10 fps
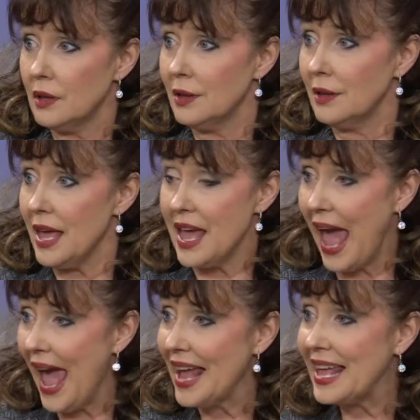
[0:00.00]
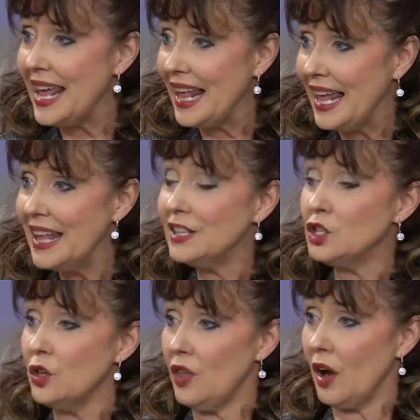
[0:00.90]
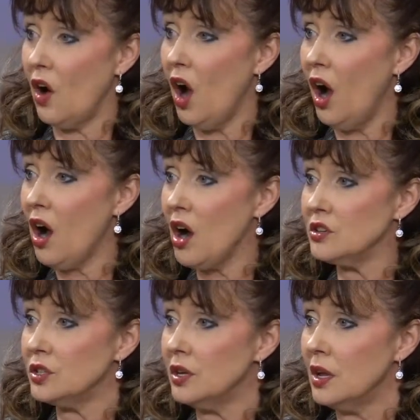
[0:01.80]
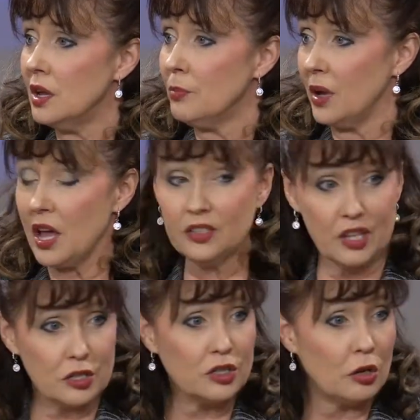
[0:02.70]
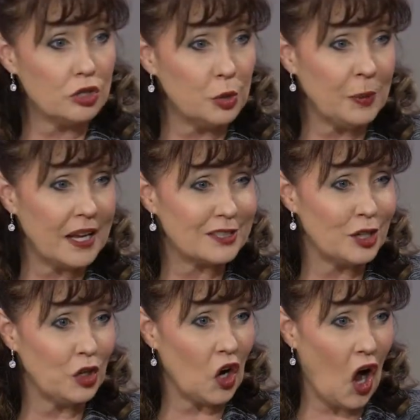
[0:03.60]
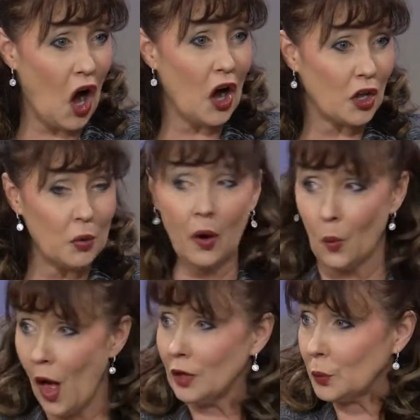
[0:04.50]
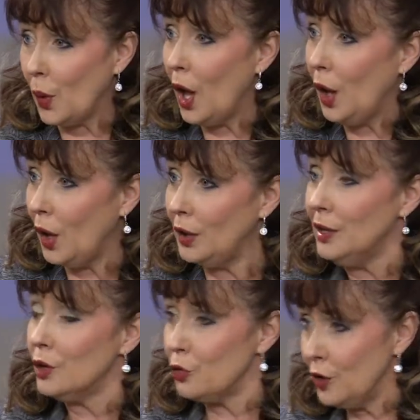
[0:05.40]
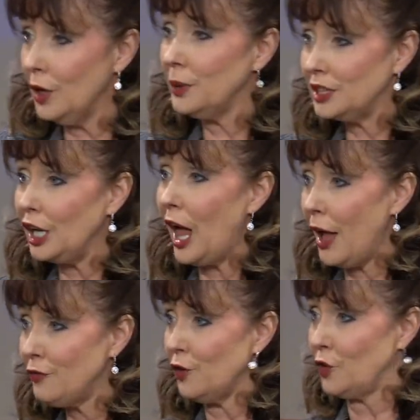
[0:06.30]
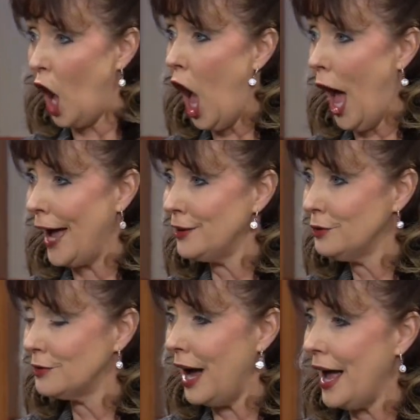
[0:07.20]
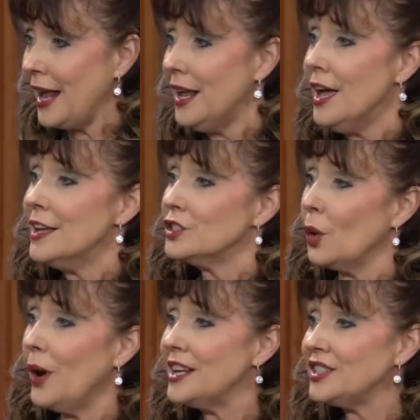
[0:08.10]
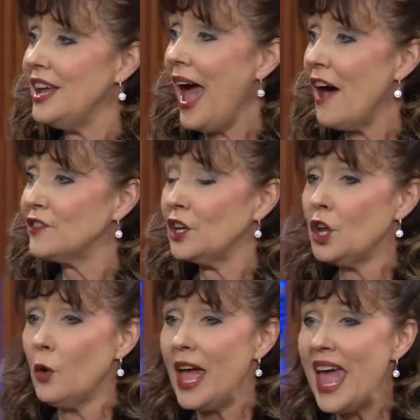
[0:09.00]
he can't get into their heart because there's no duplex in your heart. You are wall to wall filled with the life of God, right? So, what does he have to do? He